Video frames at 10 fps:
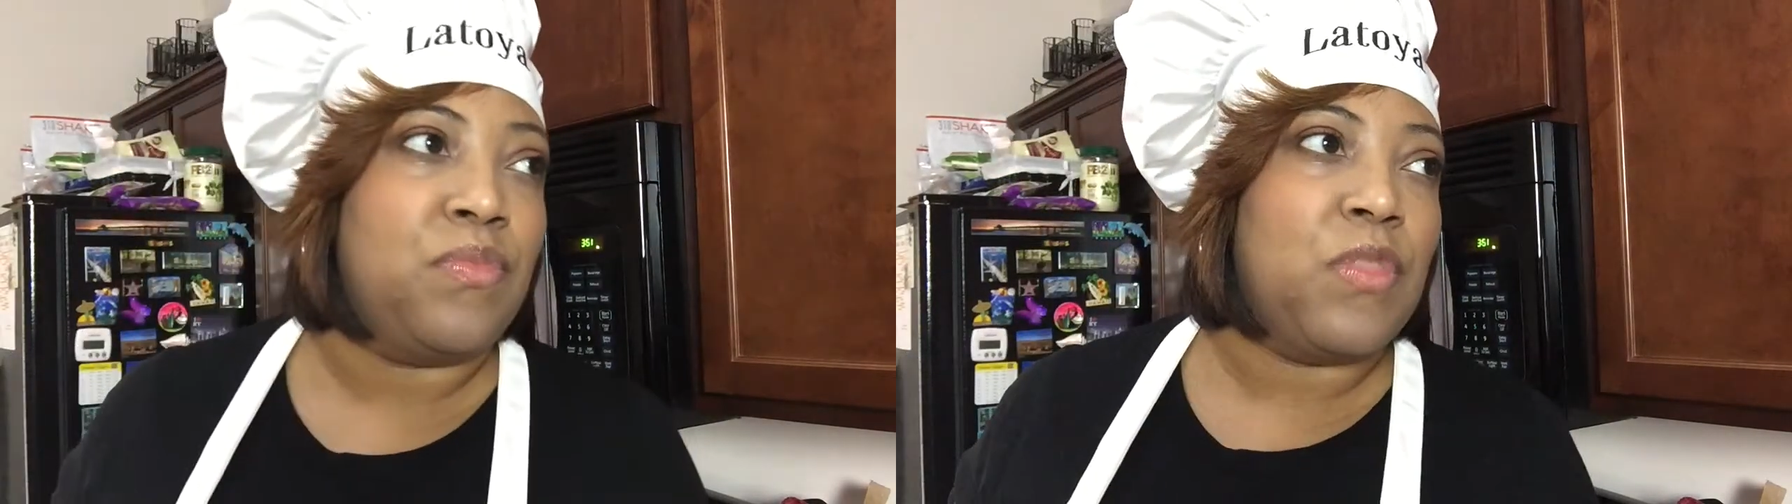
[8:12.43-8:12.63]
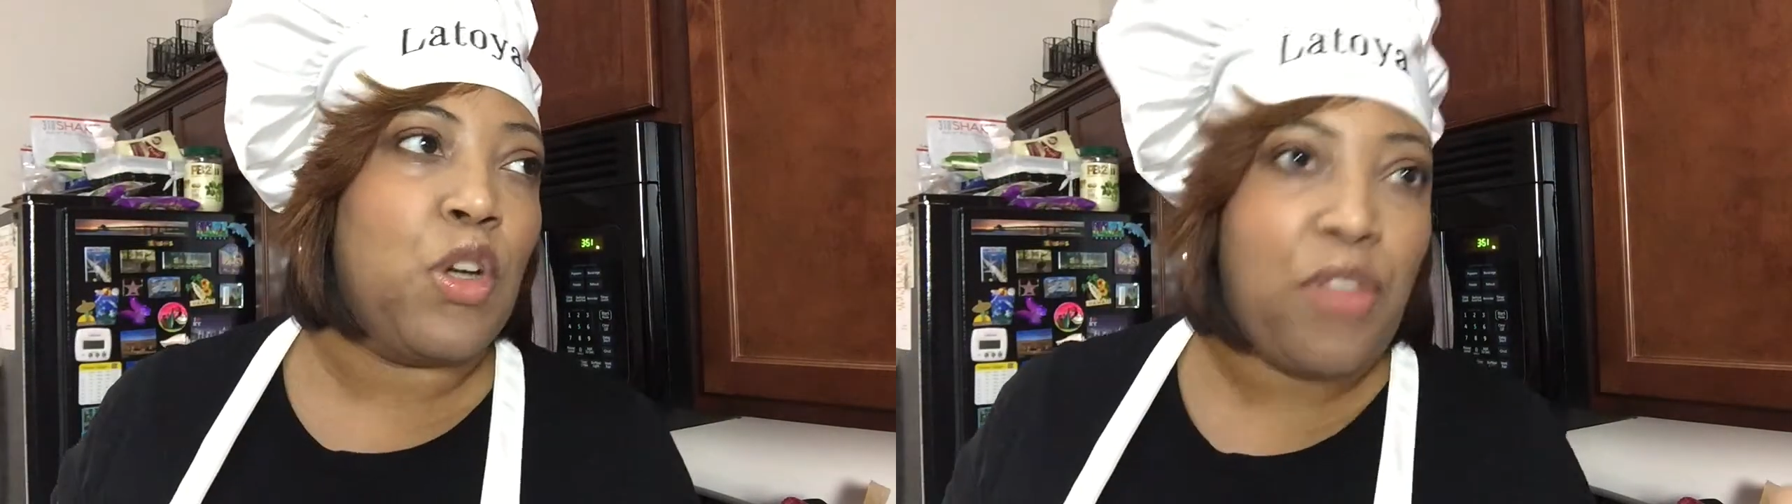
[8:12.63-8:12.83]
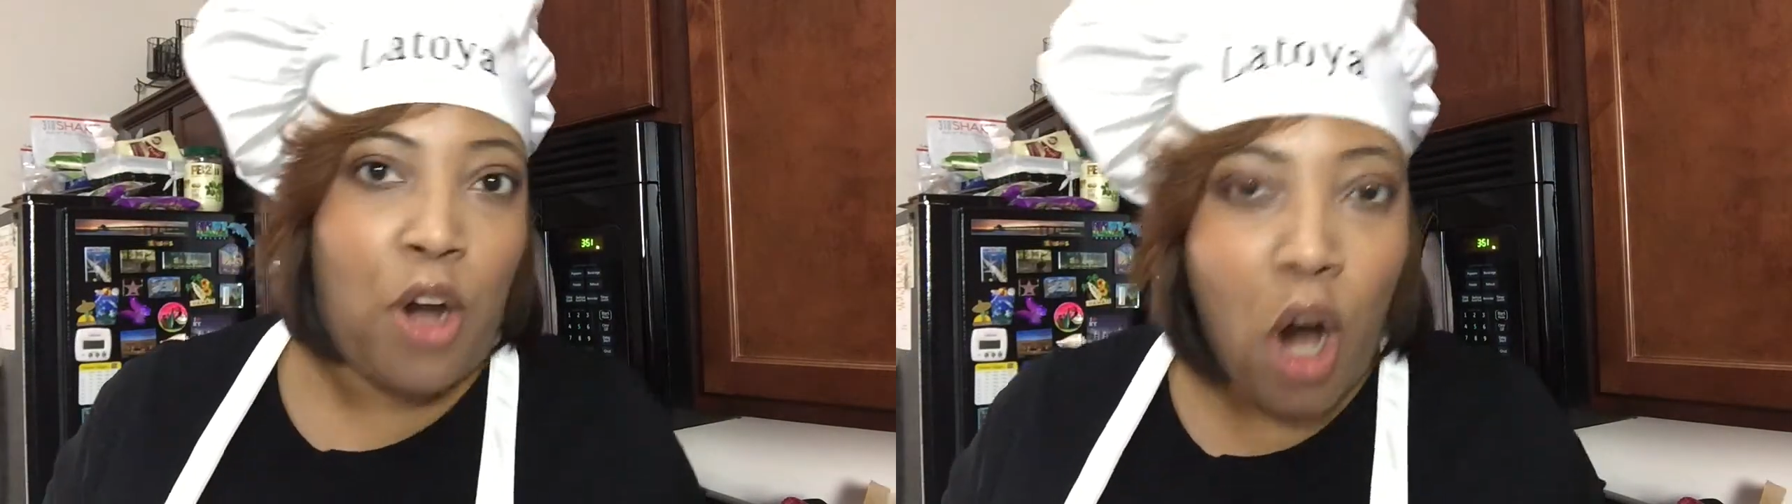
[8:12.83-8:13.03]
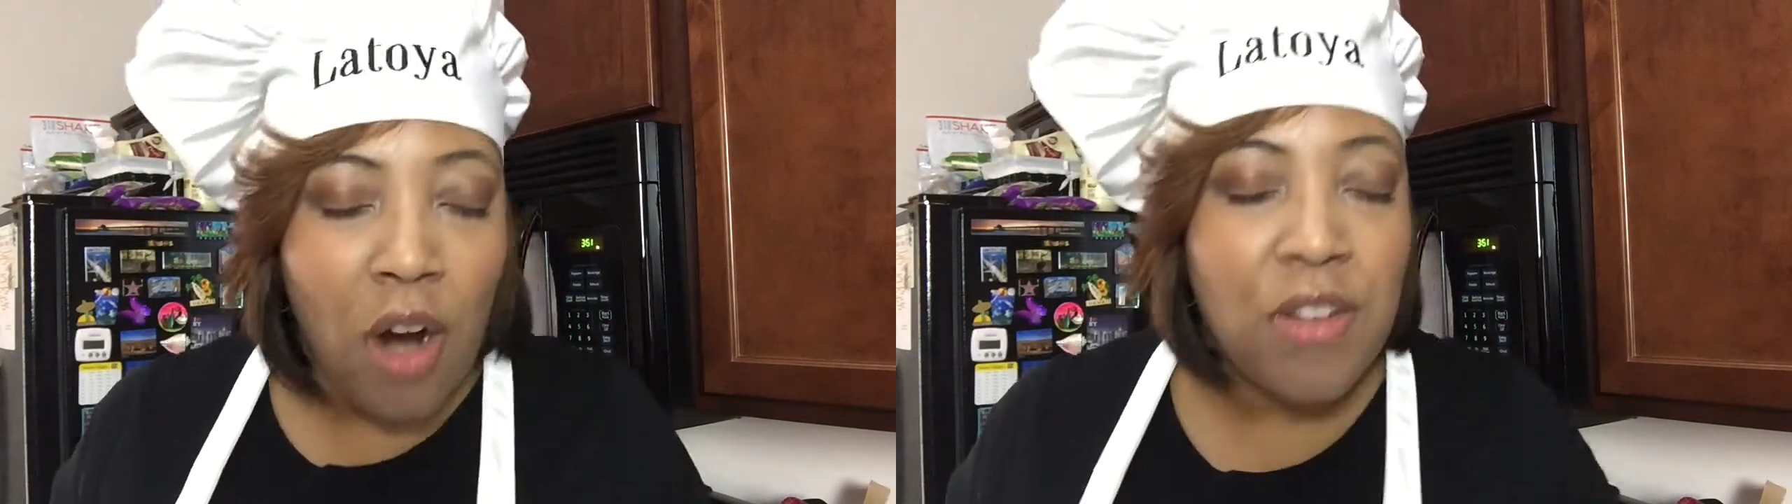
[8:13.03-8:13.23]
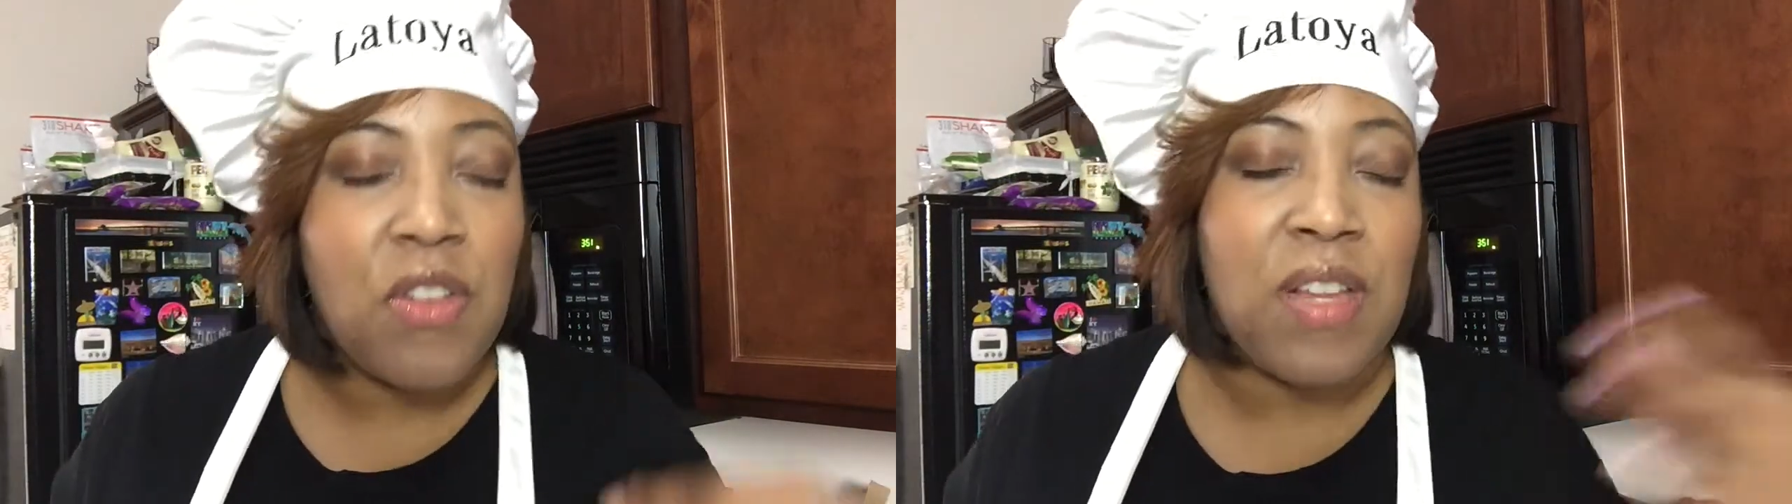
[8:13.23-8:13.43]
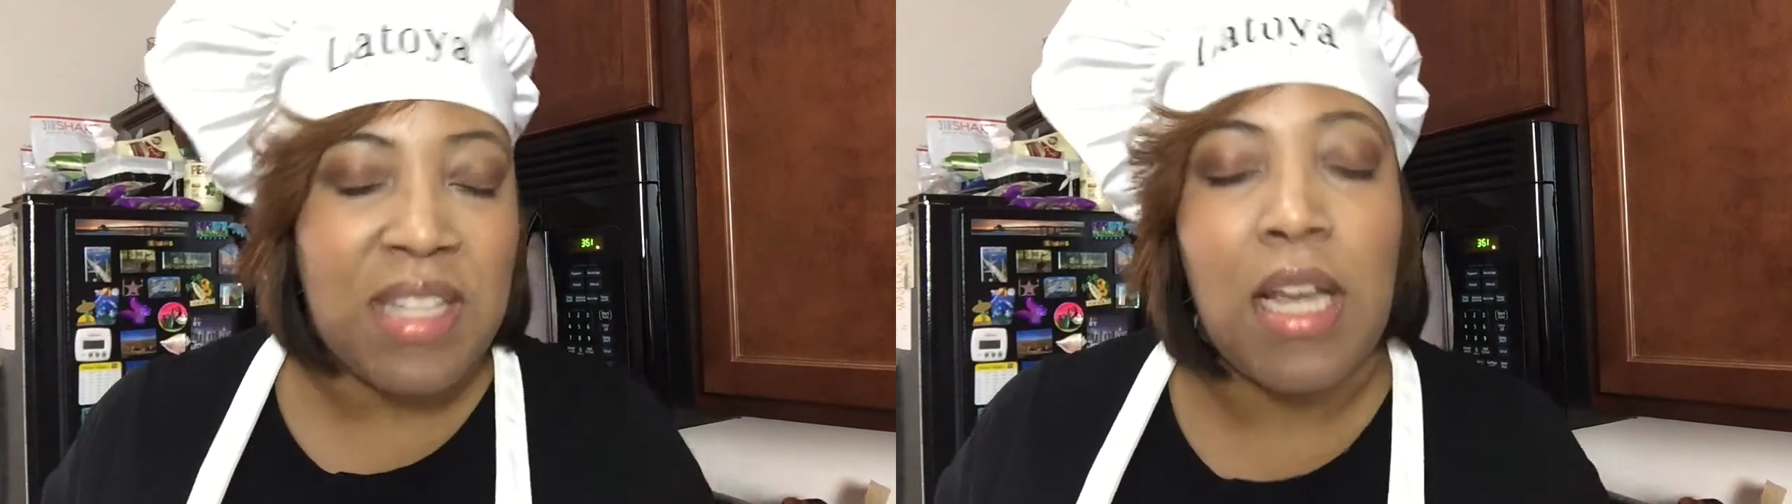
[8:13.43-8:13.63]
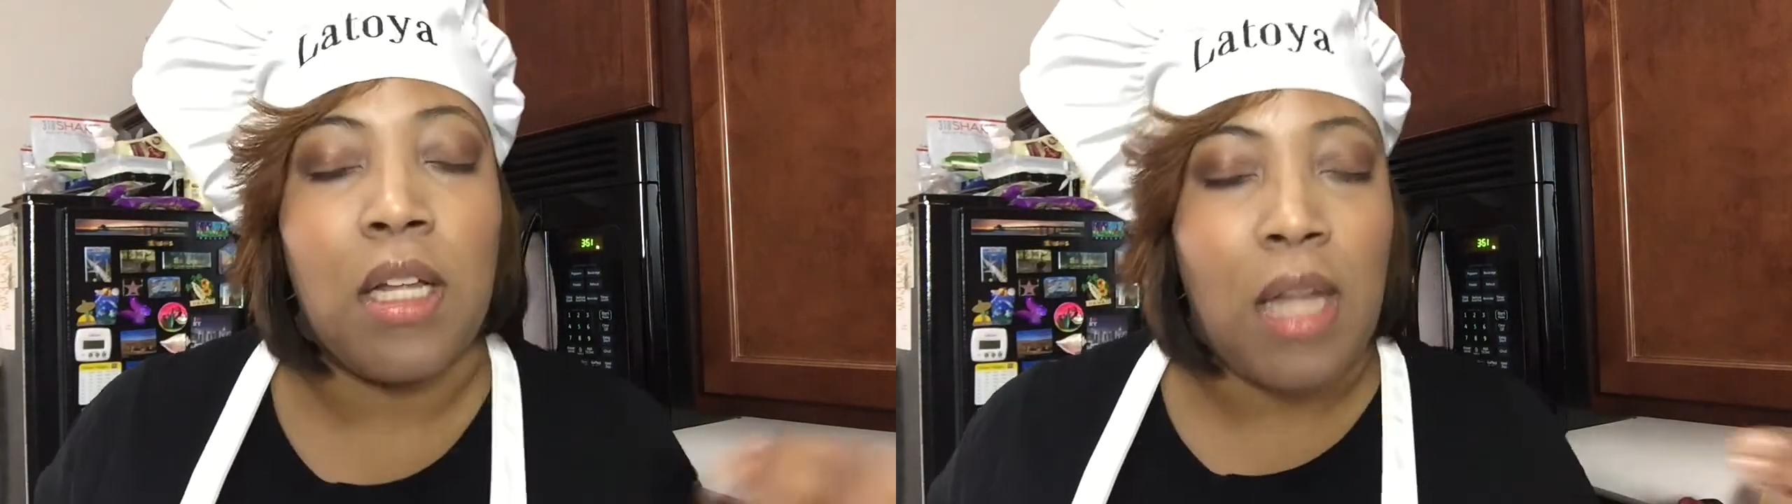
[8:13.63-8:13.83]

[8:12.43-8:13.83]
you know, they're hard, so they take a